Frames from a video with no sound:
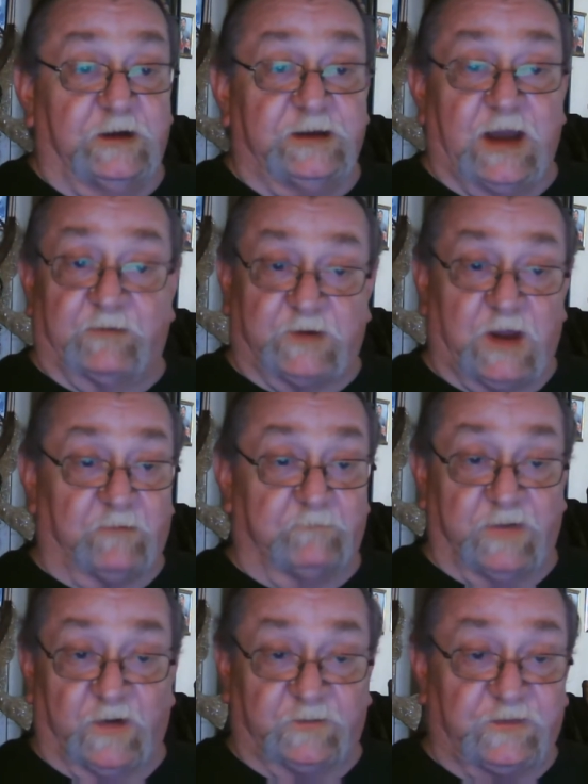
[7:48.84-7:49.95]
You have to have them
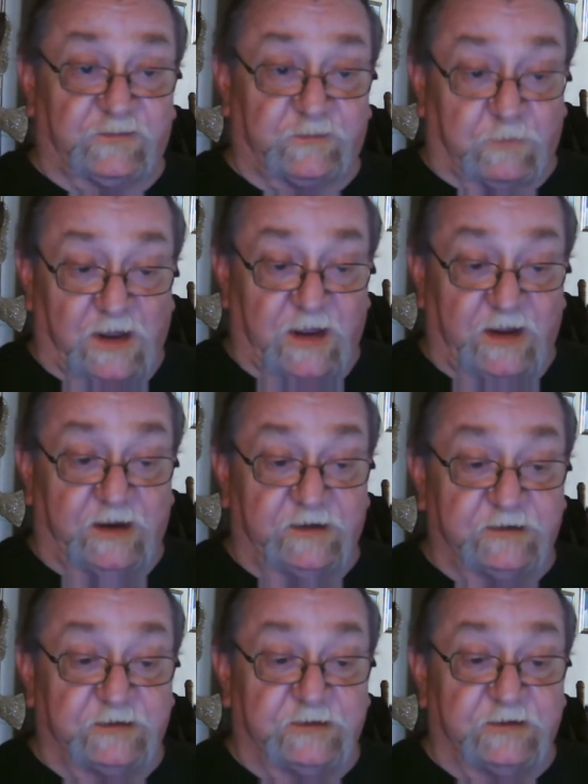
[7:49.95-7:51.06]
both
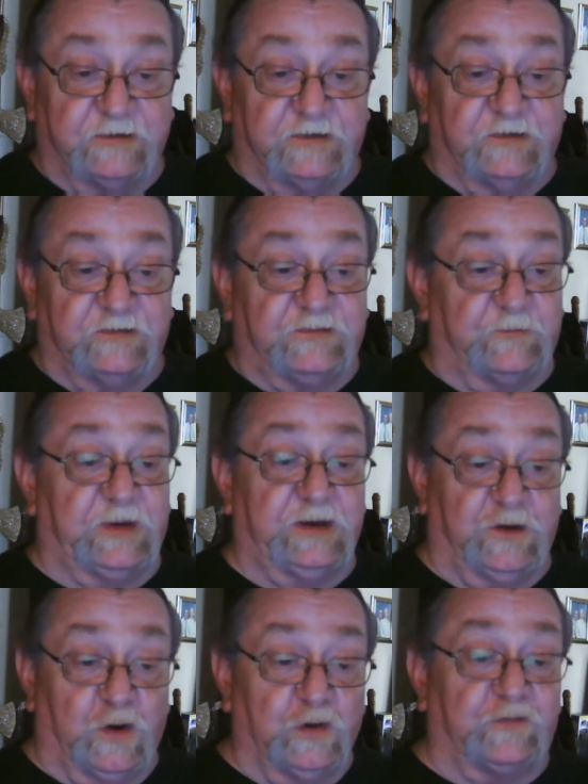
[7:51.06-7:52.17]
displayed to be
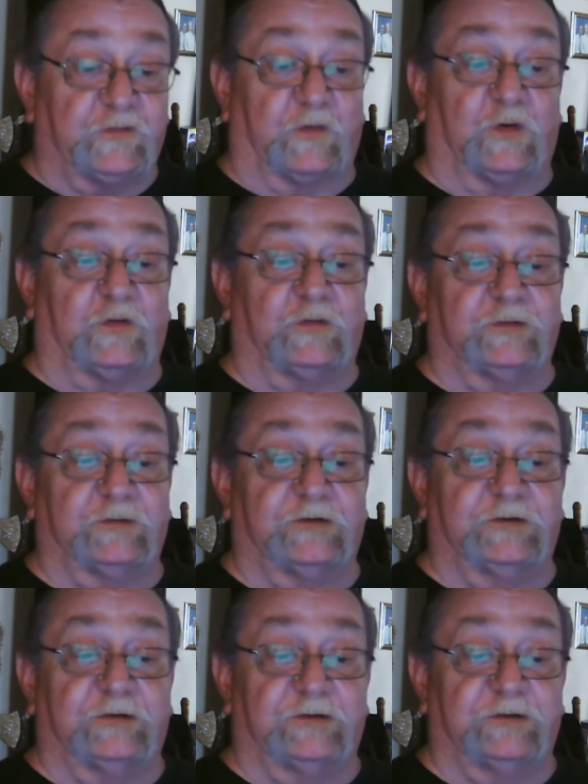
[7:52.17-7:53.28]
neutral
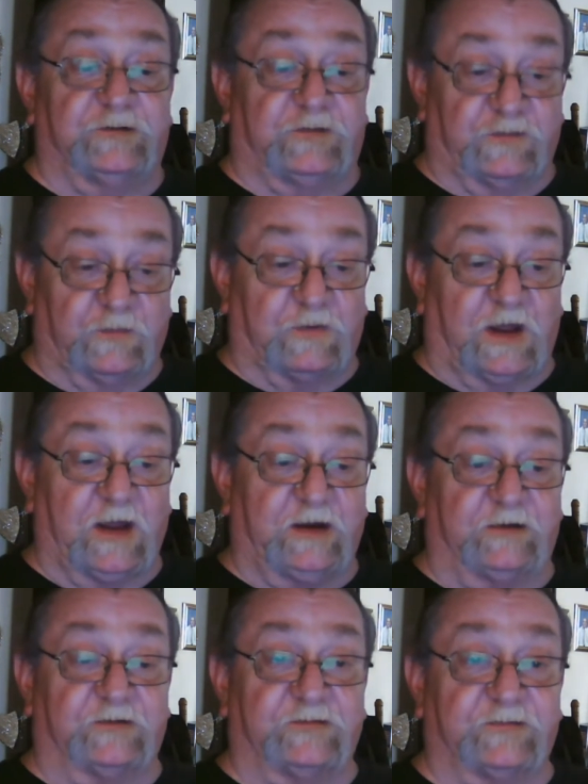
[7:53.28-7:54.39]
to the
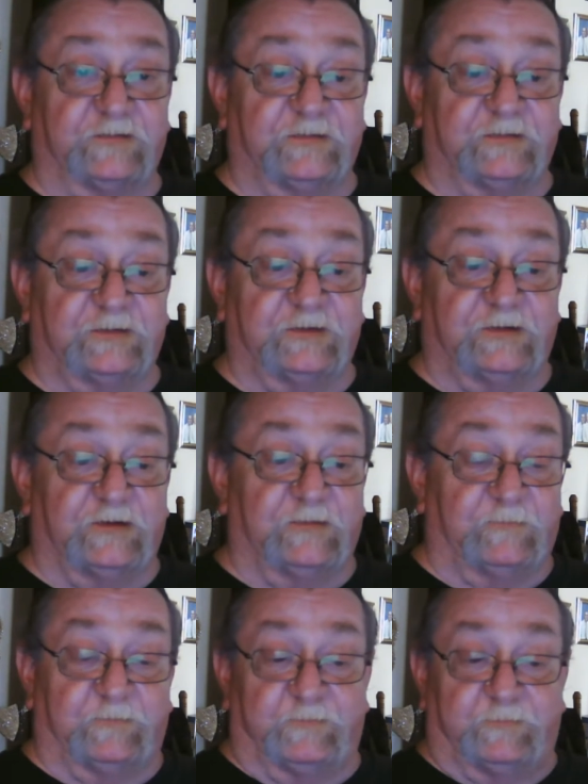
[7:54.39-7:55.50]
players,
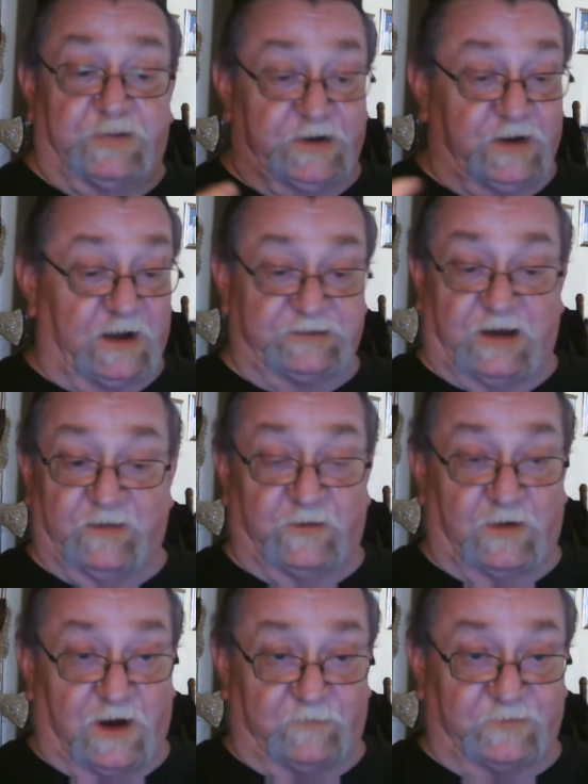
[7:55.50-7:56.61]
but not to
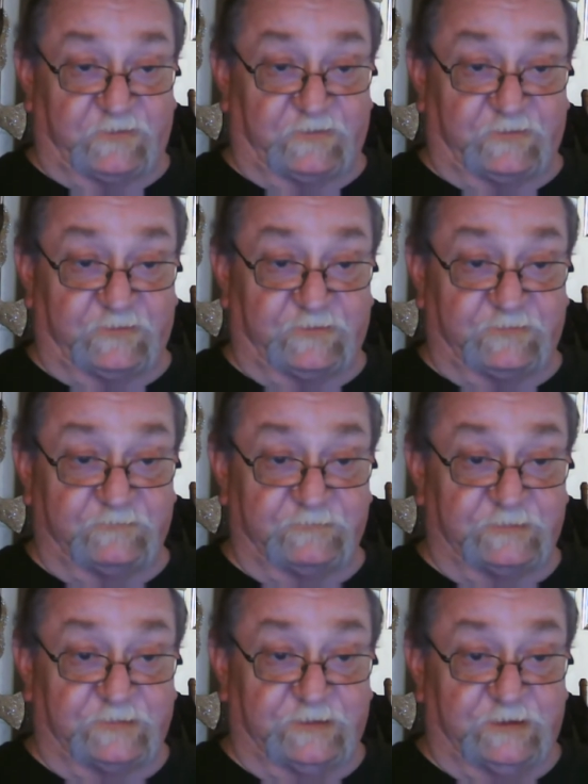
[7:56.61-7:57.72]
other officers.
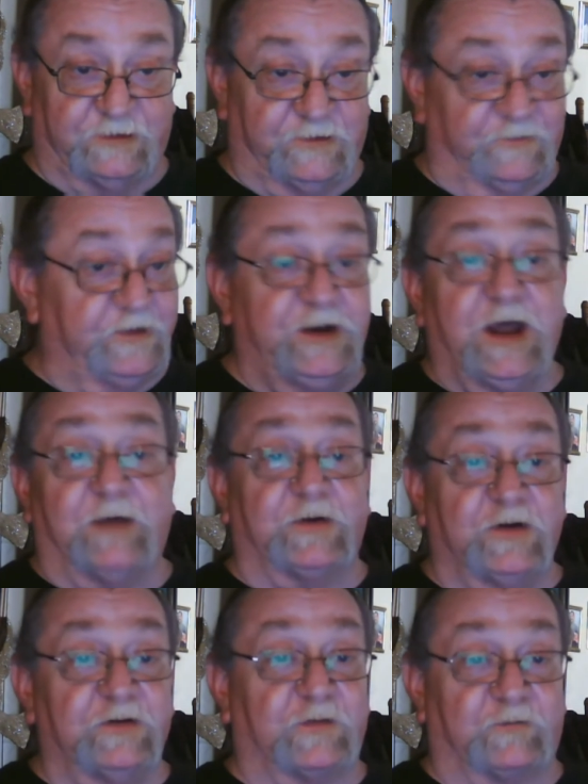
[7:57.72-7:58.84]
You're never
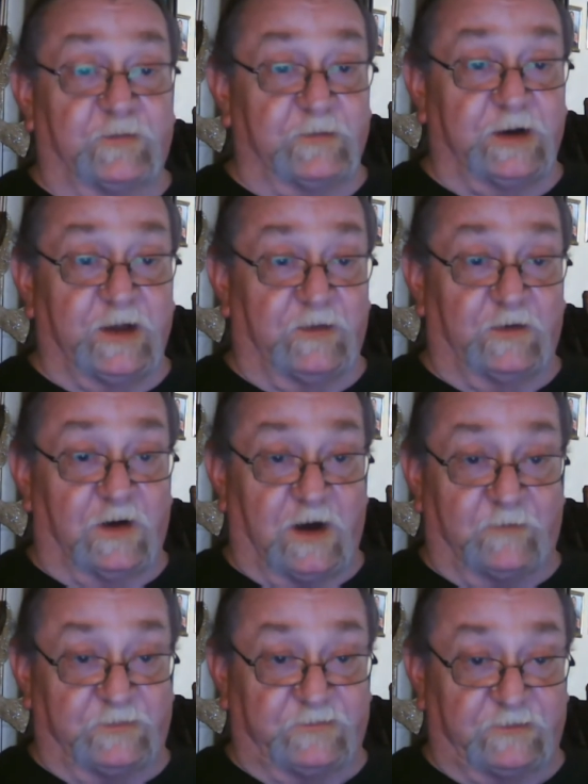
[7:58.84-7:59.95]
neutral from another
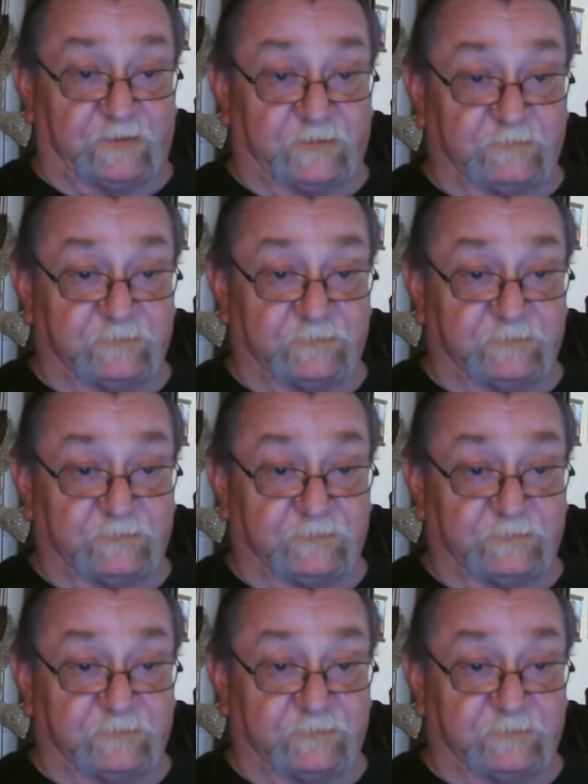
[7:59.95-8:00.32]
officer.